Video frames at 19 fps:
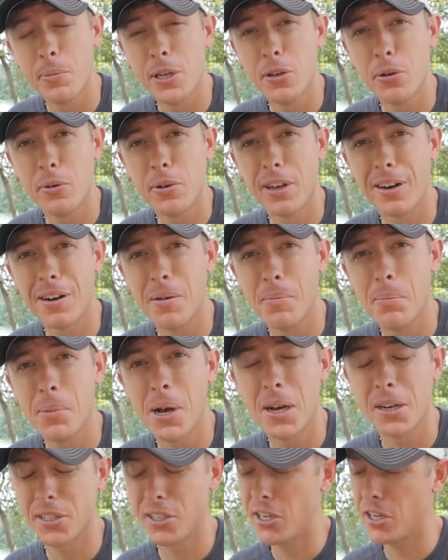to be doing an
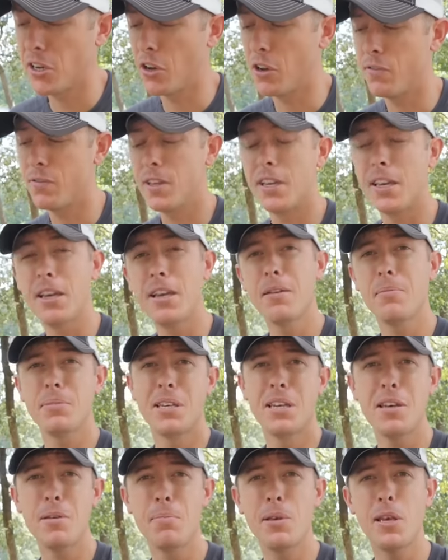unboxing of the
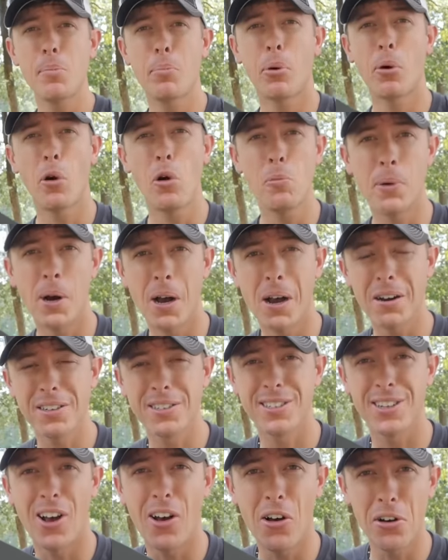MTB Pro
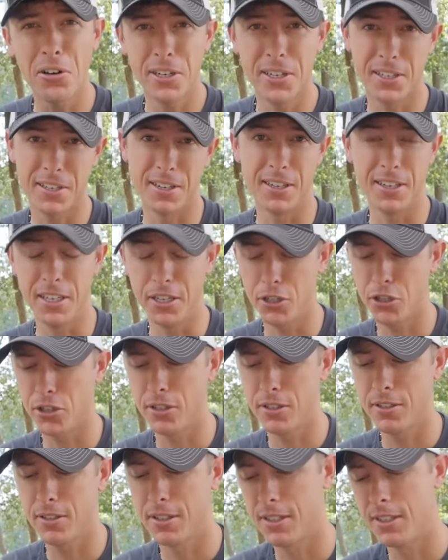Box August
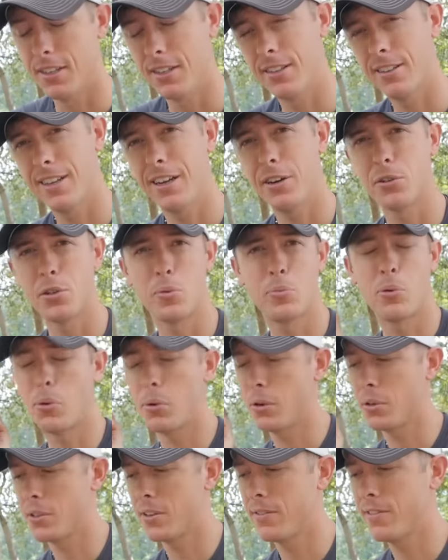Edition. They are
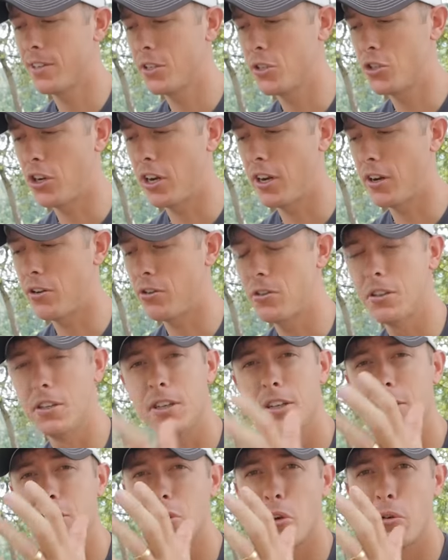supporters of this channel,
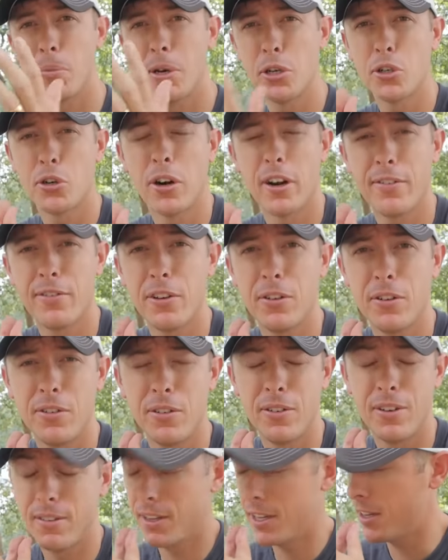so make sure after
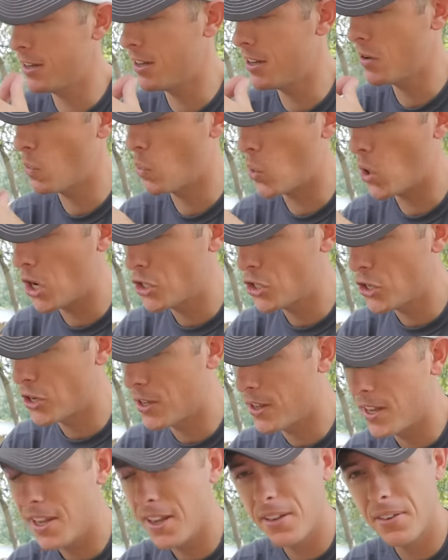you get done
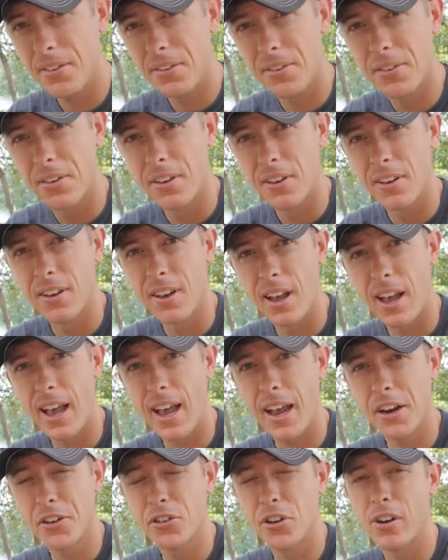watching this
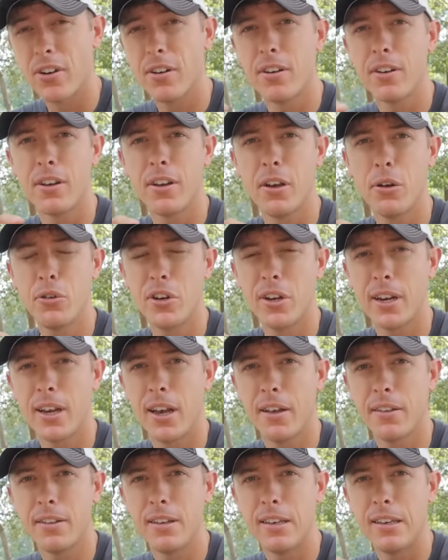action, go check
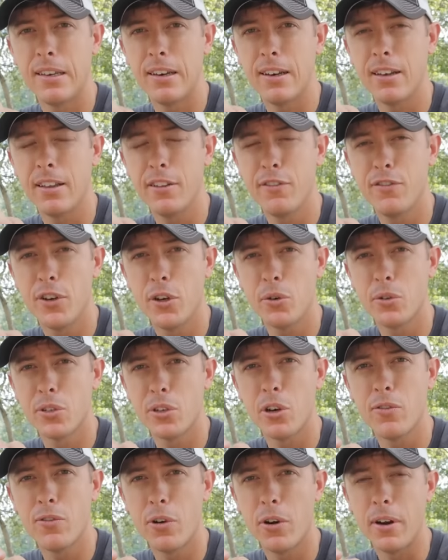out the folks
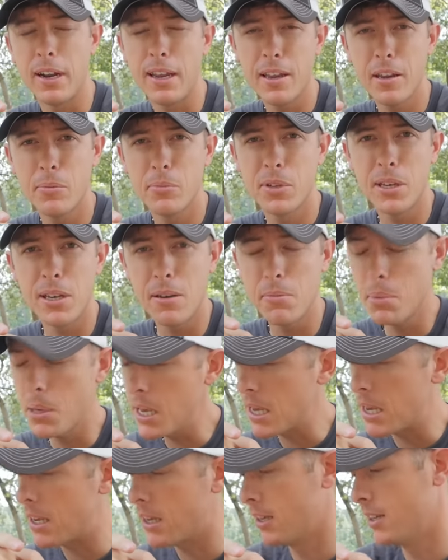over at
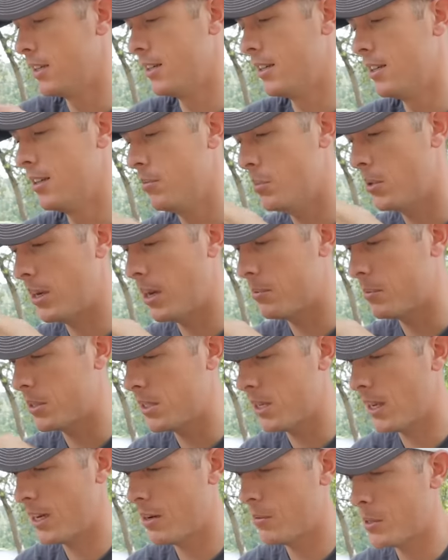MTB. But I'm
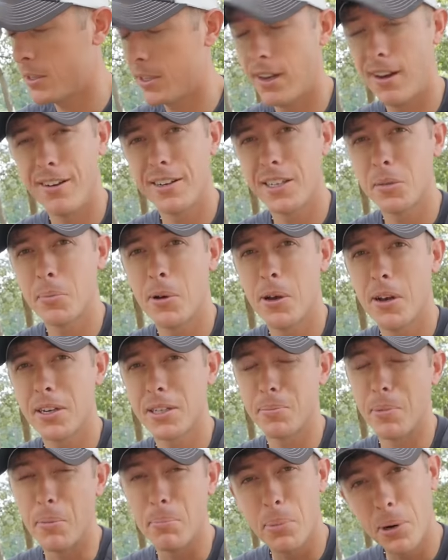excited about the August
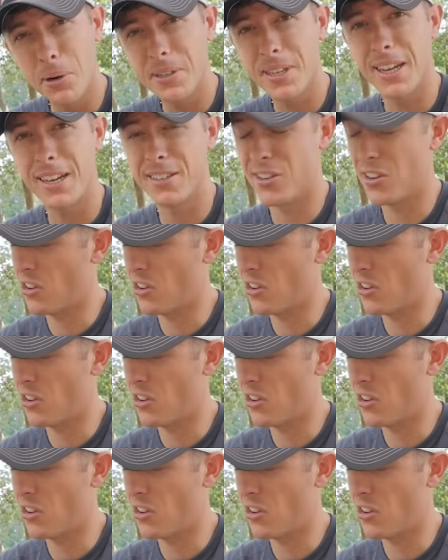box. My birthday is